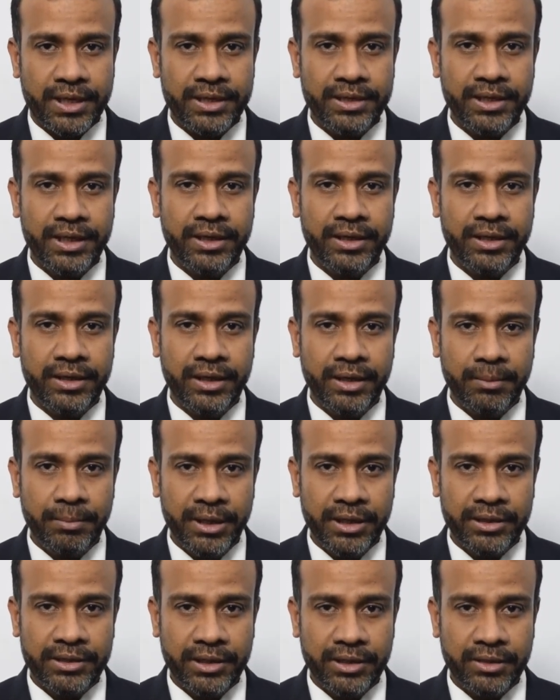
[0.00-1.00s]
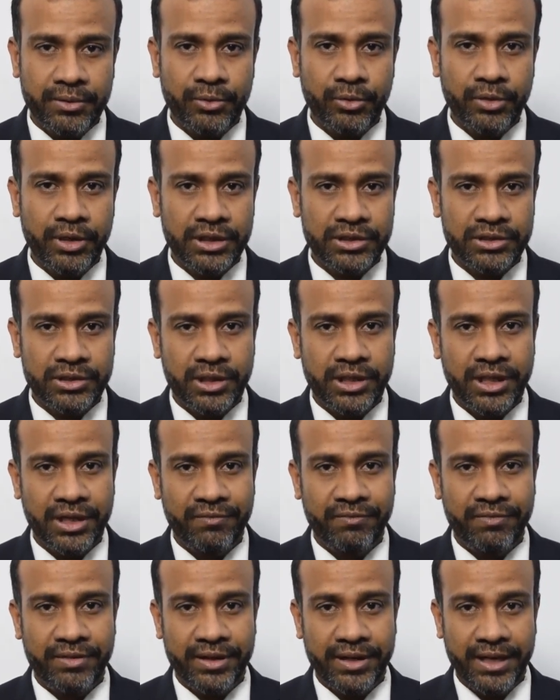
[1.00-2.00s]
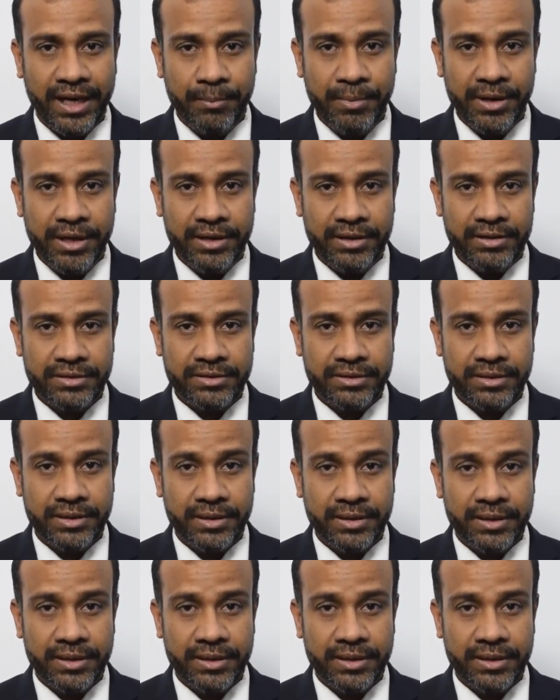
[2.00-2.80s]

than in a patient who does not have diabetes.